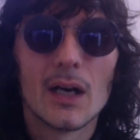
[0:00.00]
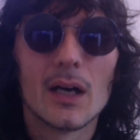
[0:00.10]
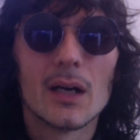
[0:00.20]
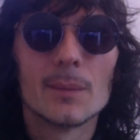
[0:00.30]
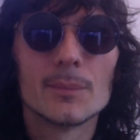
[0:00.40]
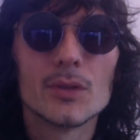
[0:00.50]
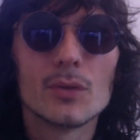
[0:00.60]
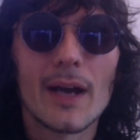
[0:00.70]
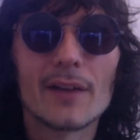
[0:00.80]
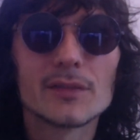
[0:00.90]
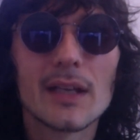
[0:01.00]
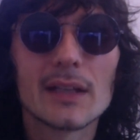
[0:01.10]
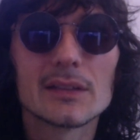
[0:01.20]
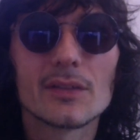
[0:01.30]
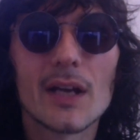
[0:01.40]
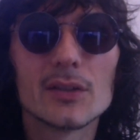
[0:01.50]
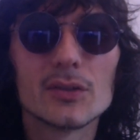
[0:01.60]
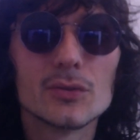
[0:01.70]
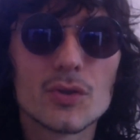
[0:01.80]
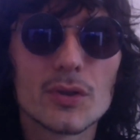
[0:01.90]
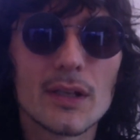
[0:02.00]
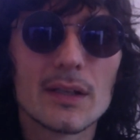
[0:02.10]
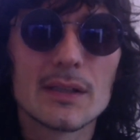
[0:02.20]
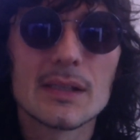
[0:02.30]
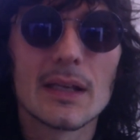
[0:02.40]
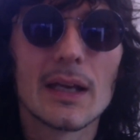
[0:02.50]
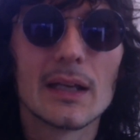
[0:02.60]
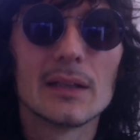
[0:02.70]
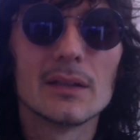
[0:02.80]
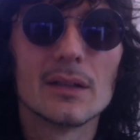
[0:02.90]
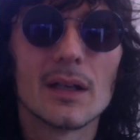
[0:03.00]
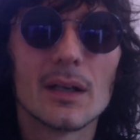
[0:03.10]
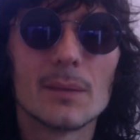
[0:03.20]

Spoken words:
You have to get the right nutrients and